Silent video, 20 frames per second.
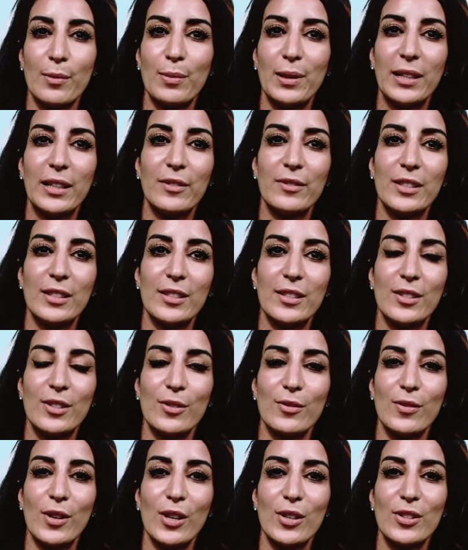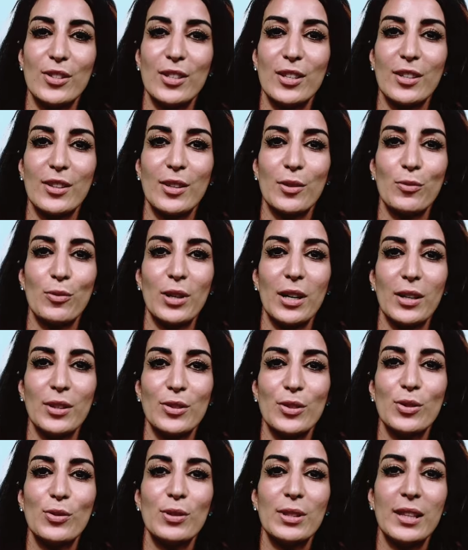believe this is the first year that we
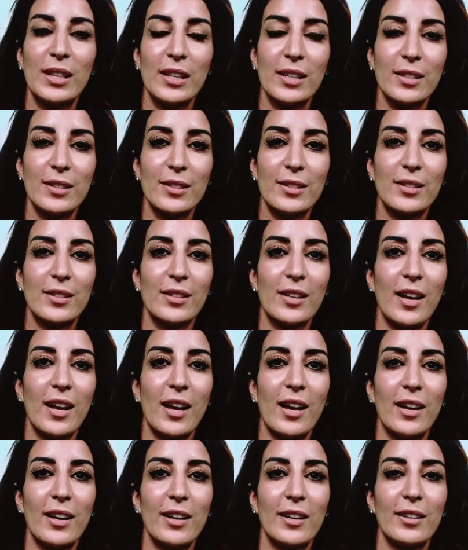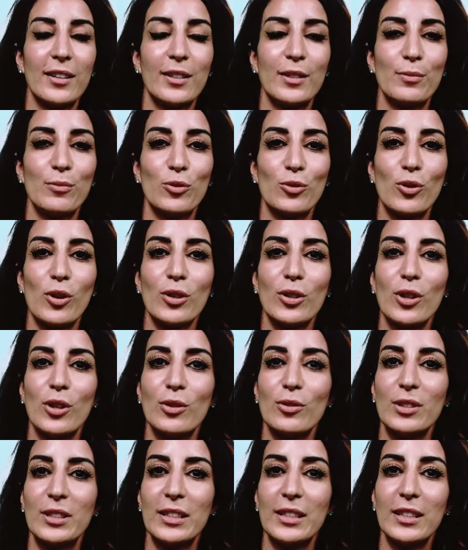are doing this, in Morocco
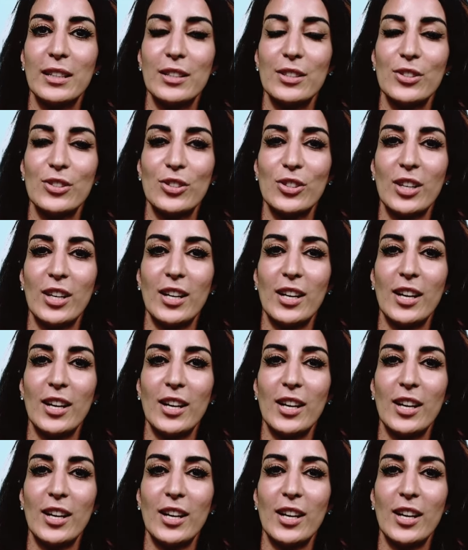in English,